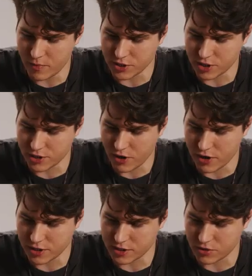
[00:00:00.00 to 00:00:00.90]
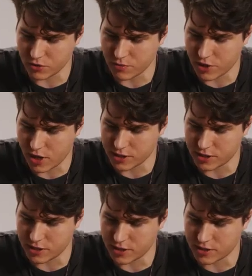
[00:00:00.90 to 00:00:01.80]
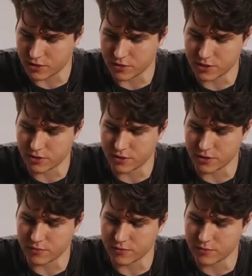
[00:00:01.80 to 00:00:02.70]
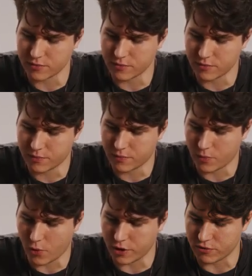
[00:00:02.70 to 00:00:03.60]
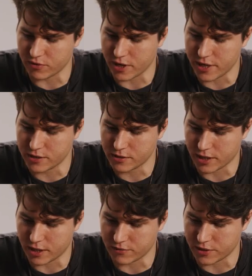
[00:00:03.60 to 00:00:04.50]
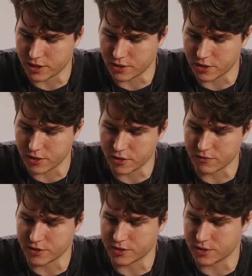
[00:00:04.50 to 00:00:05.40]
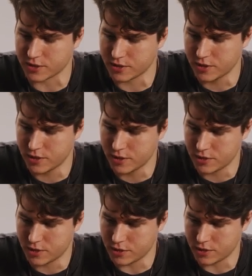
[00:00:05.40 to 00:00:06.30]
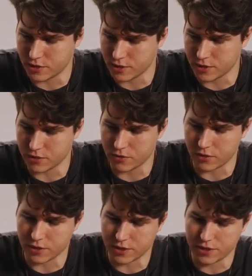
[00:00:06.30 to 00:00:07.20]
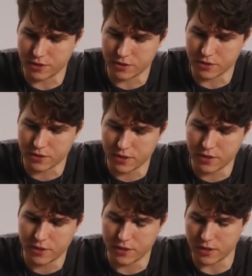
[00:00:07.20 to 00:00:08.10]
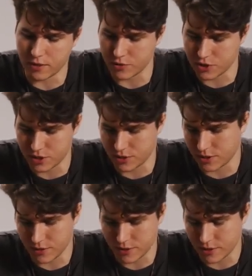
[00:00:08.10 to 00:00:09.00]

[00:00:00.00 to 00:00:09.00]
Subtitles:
how much darkness or luminosity is in a certain point of light, kind of like here versus here or here. There's just